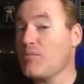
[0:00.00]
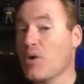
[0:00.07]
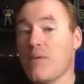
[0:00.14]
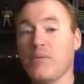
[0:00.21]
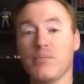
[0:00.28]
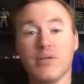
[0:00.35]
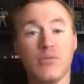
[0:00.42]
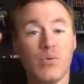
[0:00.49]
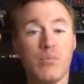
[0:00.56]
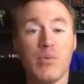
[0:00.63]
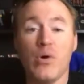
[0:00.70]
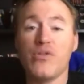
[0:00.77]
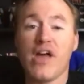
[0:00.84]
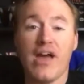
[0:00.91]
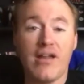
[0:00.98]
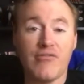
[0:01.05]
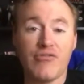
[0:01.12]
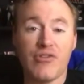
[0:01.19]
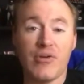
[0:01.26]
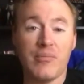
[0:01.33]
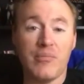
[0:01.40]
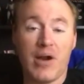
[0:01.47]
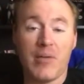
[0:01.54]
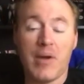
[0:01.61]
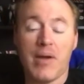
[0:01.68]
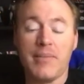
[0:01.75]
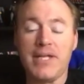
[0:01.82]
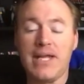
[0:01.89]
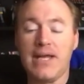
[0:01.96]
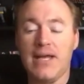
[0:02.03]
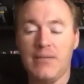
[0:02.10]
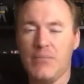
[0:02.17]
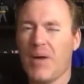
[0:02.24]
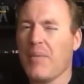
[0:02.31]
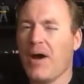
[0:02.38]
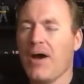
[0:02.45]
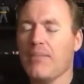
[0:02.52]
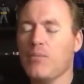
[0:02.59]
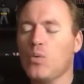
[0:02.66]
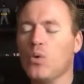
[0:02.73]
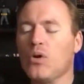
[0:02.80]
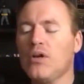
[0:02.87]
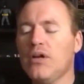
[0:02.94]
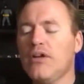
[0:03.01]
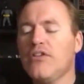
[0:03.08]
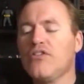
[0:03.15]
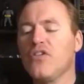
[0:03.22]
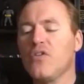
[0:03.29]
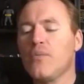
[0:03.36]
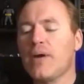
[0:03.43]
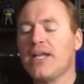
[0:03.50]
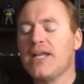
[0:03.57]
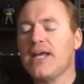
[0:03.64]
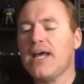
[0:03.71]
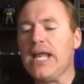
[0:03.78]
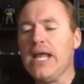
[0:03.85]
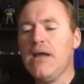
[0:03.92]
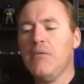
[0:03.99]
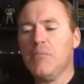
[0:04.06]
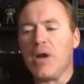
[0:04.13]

Probably we both got it from our mom and dad, my mom more so than my dad.